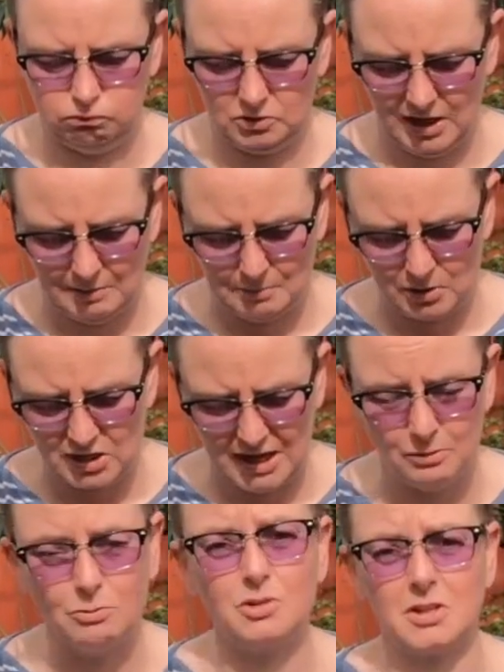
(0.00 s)
San
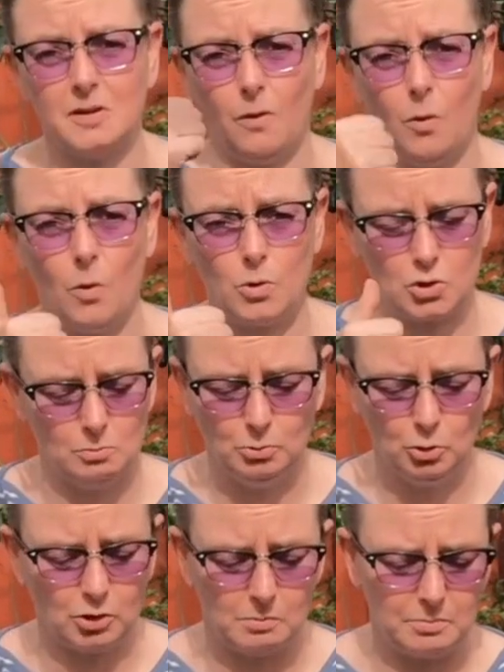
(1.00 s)
Marzanos, awesome,
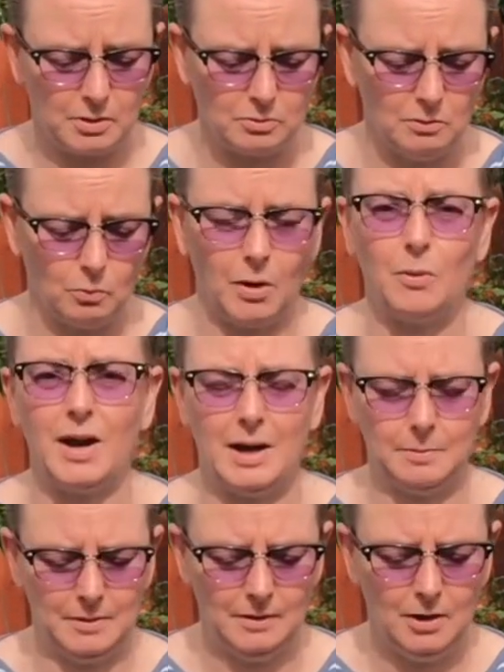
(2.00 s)
looking brilliant, well
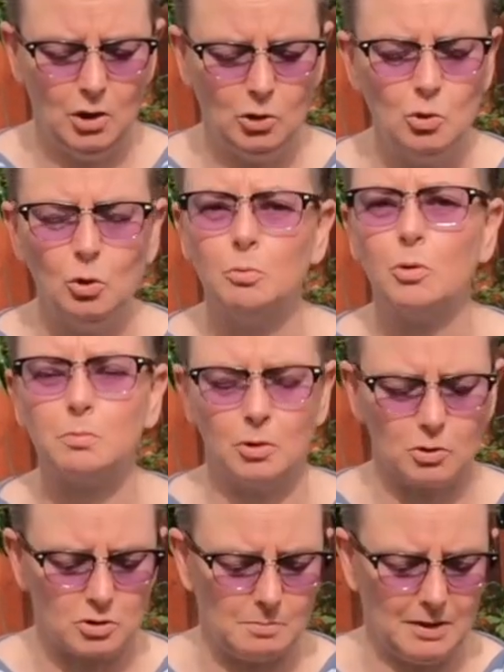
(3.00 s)
happy. No more
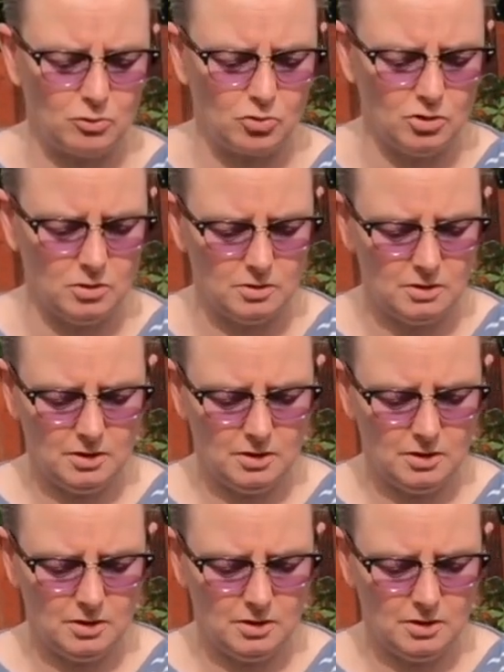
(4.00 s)
blossom end rot.